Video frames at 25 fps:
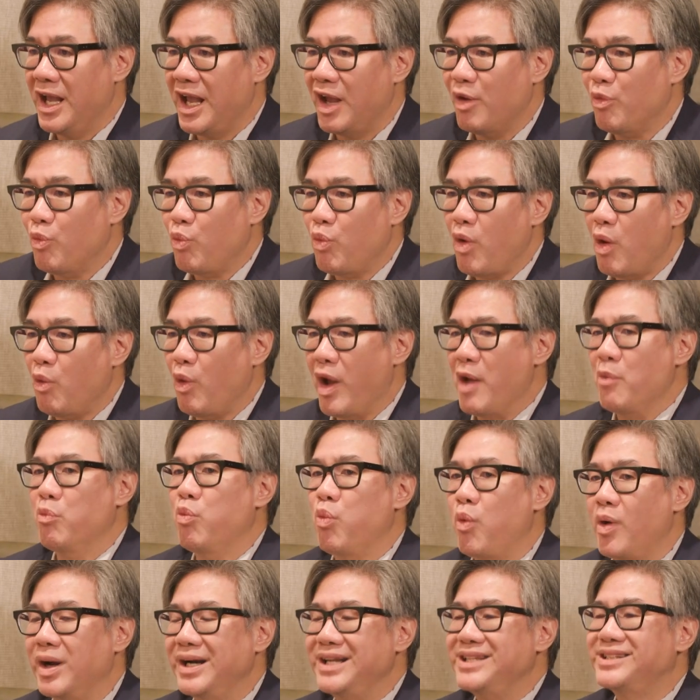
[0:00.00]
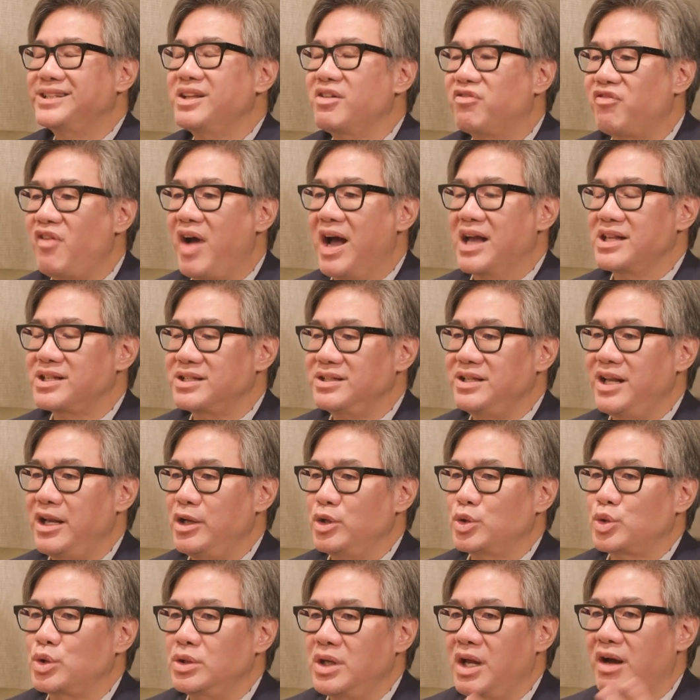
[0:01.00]
And what is the
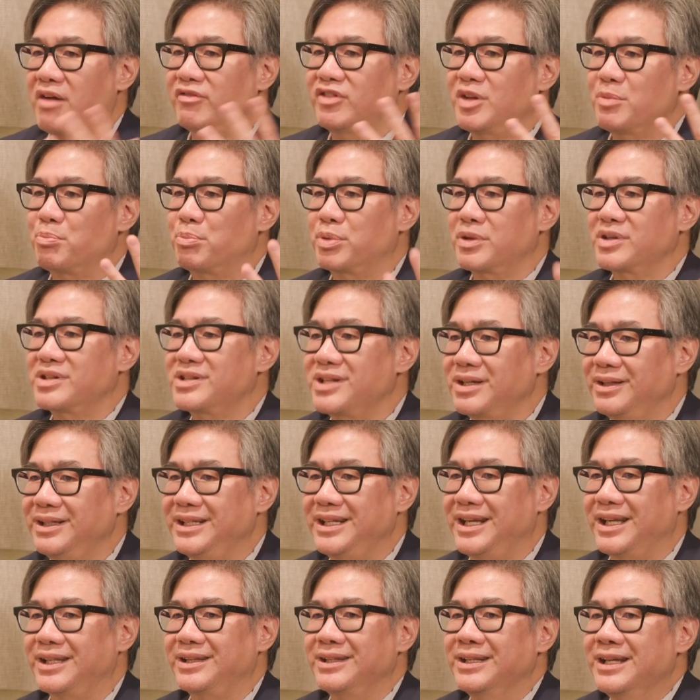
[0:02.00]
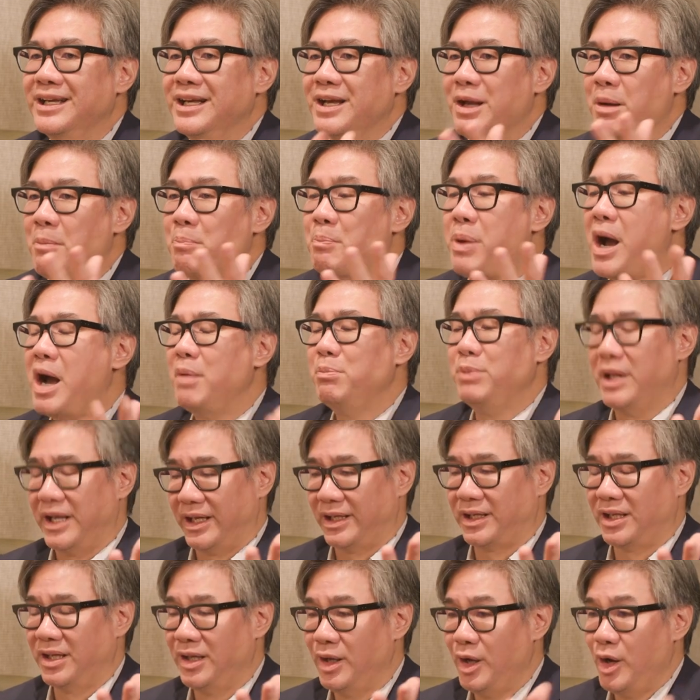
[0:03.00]
fascination of the Brazilian
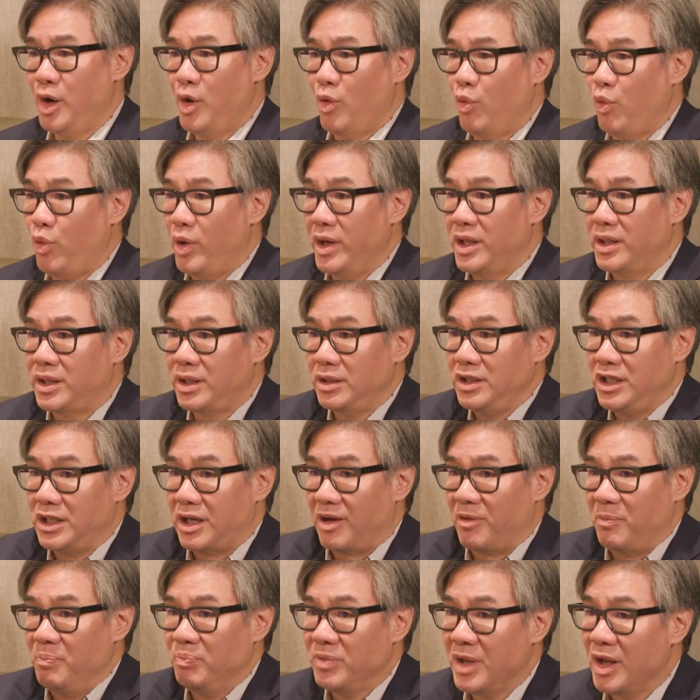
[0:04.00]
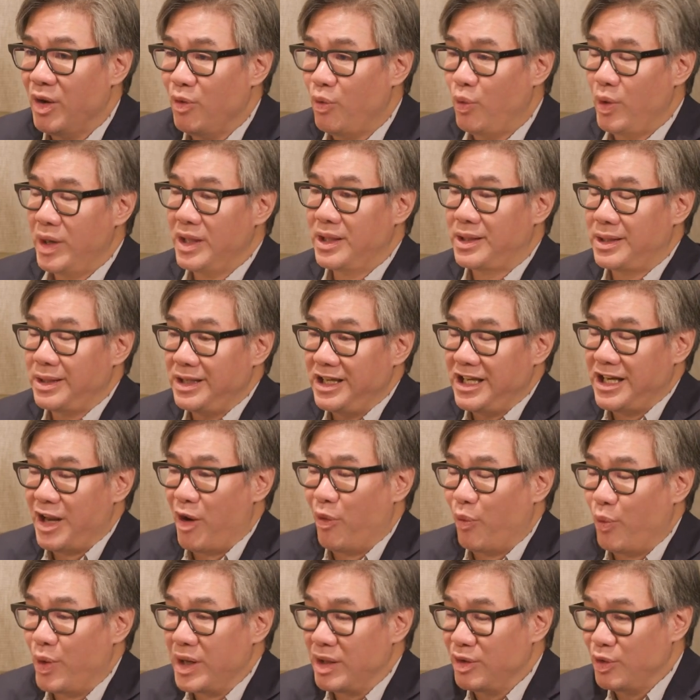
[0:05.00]
public with
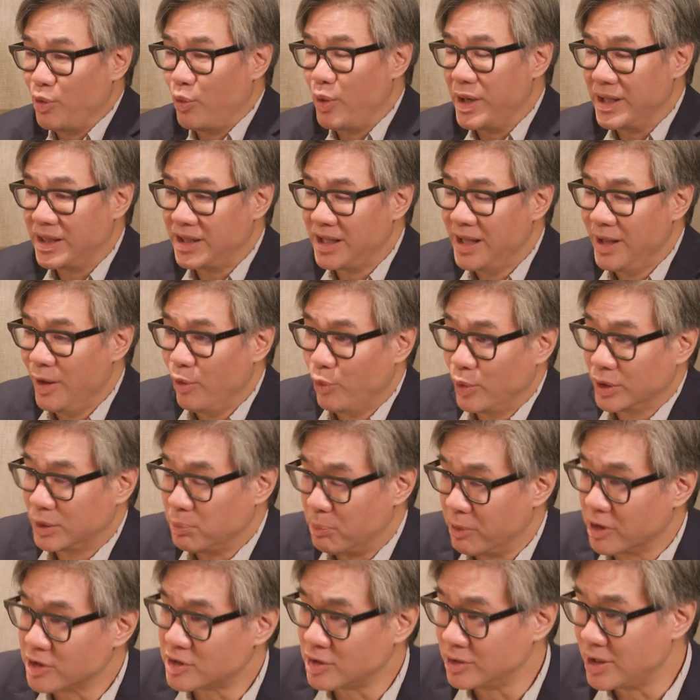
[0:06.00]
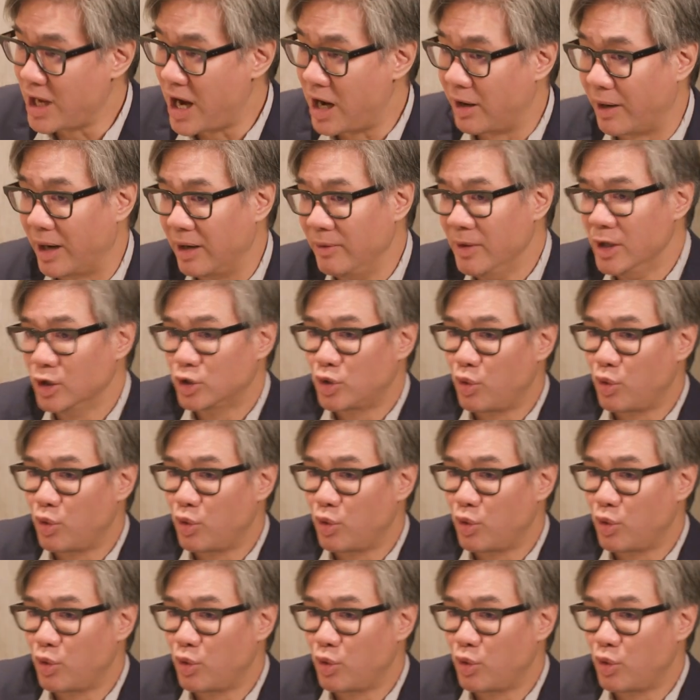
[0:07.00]
Bolsonaro?